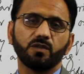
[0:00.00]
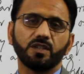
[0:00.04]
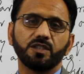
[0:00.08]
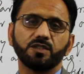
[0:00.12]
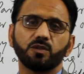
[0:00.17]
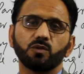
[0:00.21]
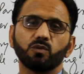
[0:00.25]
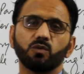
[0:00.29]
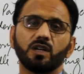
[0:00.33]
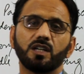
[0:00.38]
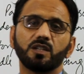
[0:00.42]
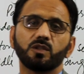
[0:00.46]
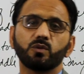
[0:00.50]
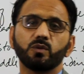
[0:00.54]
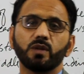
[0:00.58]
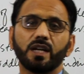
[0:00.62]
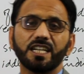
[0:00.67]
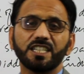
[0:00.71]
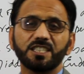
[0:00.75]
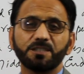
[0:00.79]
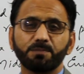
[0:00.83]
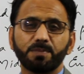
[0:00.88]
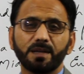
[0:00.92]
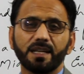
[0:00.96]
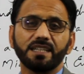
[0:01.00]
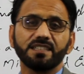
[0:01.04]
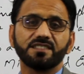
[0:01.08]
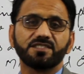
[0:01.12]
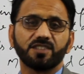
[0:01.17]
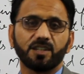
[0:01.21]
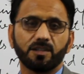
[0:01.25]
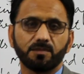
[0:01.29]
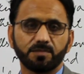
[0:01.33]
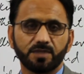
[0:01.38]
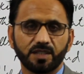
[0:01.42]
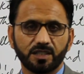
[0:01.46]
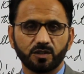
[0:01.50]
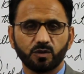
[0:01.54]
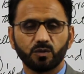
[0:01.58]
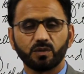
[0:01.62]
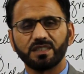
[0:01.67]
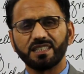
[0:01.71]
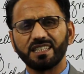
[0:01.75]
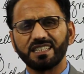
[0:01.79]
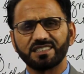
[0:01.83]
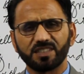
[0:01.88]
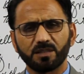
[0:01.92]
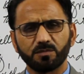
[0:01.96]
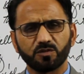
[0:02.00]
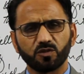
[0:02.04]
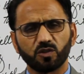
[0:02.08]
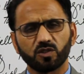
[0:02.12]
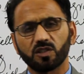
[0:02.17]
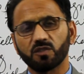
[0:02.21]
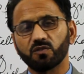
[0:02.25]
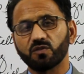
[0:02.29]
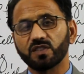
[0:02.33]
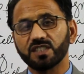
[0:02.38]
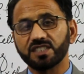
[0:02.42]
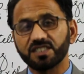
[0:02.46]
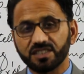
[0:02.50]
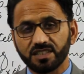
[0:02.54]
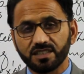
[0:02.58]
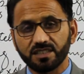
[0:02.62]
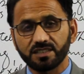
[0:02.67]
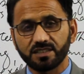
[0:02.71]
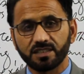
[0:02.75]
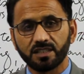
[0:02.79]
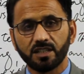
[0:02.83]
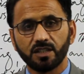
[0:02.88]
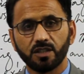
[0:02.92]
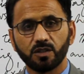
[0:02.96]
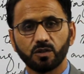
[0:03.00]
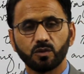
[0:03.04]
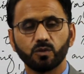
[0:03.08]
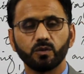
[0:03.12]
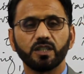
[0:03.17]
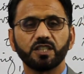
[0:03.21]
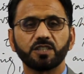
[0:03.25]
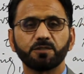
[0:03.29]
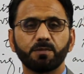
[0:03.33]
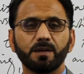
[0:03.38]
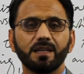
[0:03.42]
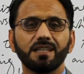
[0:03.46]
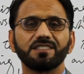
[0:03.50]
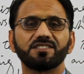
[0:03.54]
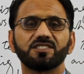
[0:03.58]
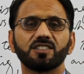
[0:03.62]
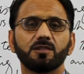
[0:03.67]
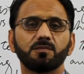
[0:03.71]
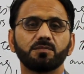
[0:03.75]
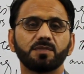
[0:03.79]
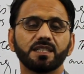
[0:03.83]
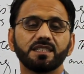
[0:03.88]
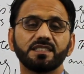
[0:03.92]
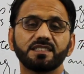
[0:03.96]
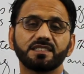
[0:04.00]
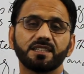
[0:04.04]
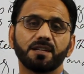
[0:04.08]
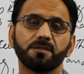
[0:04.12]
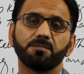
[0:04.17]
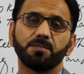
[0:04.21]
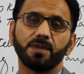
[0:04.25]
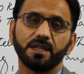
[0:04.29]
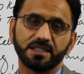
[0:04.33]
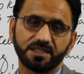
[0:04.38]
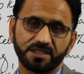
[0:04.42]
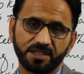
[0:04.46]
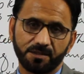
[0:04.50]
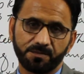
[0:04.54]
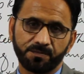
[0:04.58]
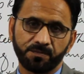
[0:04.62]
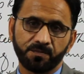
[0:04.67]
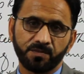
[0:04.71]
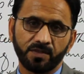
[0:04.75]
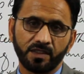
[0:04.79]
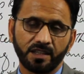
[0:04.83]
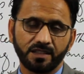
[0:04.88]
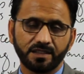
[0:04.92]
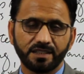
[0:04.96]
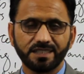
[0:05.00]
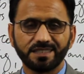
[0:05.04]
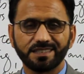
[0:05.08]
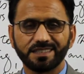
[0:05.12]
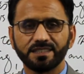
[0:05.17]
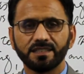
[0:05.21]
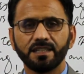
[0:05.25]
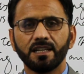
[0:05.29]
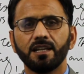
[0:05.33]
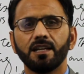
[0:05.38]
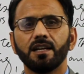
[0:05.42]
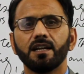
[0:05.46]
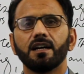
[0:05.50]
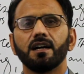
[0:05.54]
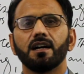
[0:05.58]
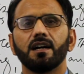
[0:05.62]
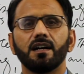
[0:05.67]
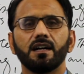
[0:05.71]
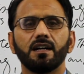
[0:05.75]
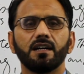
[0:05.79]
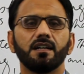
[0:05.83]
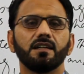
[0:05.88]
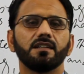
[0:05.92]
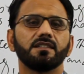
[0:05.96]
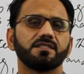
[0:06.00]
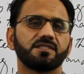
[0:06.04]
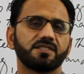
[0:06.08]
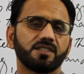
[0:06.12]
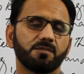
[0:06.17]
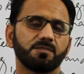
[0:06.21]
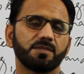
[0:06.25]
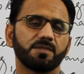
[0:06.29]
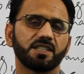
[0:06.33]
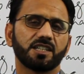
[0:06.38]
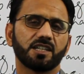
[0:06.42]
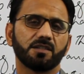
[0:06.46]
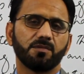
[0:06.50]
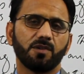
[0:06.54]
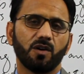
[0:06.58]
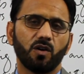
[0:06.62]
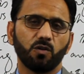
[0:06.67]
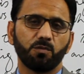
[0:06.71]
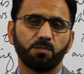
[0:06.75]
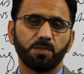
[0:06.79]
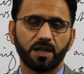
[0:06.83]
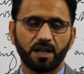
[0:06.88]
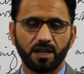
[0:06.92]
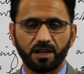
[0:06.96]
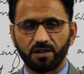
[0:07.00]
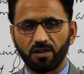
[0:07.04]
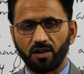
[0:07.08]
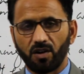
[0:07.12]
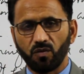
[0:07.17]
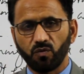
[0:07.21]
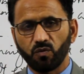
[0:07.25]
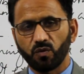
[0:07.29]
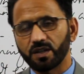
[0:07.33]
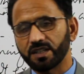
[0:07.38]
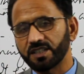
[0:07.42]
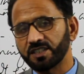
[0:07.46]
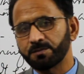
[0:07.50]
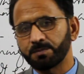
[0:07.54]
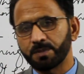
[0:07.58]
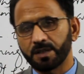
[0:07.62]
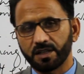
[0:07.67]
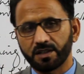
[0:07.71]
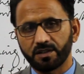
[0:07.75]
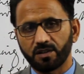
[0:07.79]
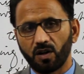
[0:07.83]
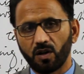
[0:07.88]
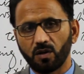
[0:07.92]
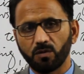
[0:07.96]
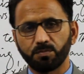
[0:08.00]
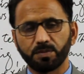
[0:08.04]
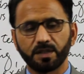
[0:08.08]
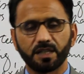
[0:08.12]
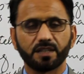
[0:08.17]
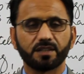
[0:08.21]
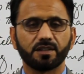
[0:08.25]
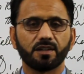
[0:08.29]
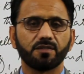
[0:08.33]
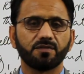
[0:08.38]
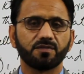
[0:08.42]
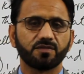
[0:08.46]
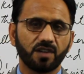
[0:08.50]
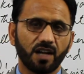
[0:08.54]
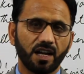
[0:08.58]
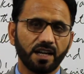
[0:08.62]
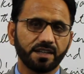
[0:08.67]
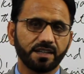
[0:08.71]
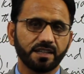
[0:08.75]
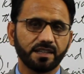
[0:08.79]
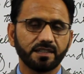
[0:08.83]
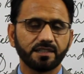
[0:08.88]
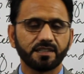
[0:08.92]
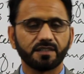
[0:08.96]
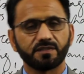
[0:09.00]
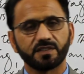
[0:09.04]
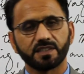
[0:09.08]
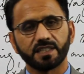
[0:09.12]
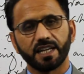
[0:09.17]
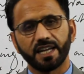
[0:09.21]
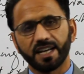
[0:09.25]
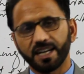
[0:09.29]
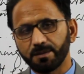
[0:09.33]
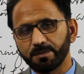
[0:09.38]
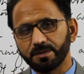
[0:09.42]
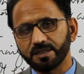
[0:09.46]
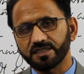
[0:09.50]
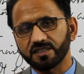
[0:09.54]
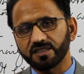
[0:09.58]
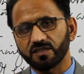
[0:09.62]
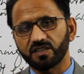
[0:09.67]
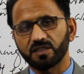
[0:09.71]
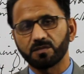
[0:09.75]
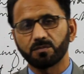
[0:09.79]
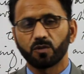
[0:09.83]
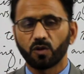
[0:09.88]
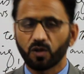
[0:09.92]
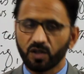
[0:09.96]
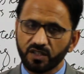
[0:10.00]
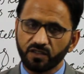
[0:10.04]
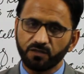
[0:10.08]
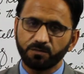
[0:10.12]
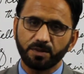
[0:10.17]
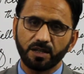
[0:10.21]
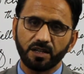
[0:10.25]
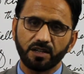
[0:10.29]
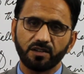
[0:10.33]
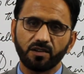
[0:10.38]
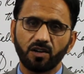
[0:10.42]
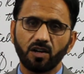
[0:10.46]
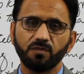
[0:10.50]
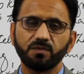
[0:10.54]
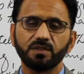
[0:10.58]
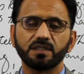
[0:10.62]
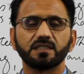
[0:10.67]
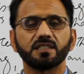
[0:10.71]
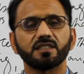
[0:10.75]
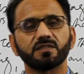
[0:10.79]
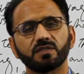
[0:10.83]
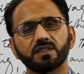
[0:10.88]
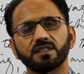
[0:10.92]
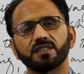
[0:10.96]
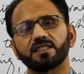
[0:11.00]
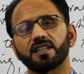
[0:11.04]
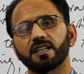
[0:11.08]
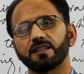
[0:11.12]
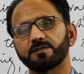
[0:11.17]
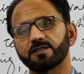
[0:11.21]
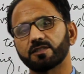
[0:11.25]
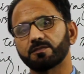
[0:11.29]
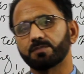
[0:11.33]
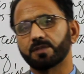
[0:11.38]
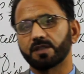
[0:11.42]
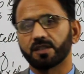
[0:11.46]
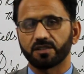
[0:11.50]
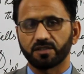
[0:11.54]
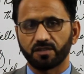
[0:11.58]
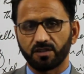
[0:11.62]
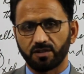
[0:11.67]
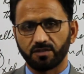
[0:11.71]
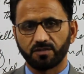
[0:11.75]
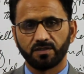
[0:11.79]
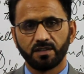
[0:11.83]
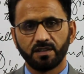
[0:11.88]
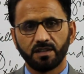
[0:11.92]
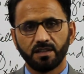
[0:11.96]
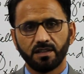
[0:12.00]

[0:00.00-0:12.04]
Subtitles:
And you want to explain something, you need some sort of research, you explain something step by step. This is something about paragraph. What is paragraph? Paragraph writing, different elements of the body of paragraph, and different types of paragraph.